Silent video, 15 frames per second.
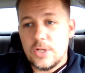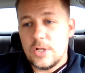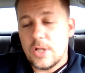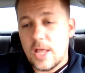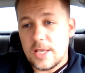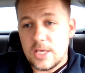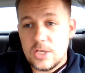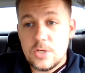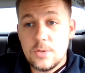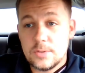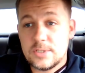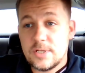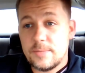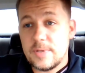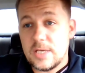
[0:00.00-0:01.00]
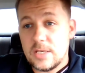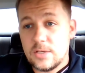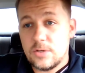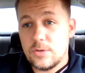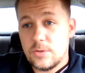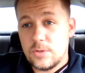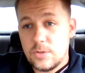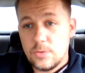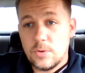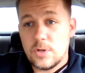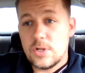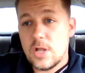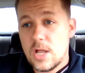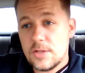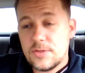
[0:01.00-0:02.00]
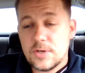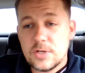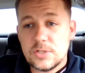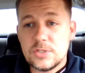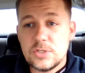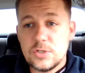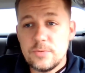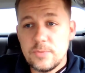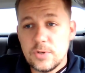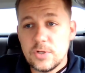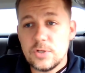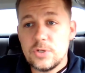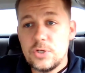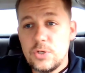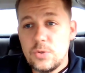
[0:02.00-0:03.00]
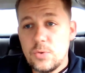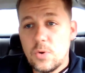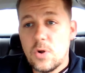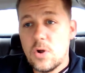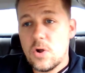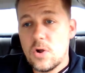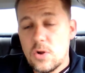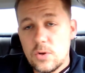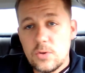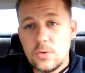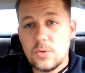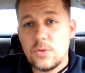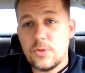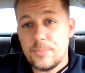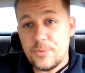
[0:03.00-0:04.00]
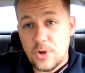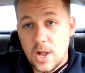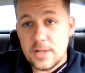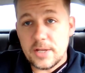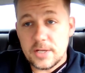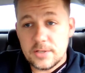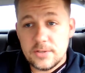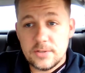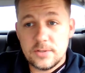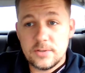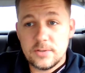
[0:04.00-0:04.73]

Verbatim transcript: like it used to be. You, you are not the consumer, you are the product.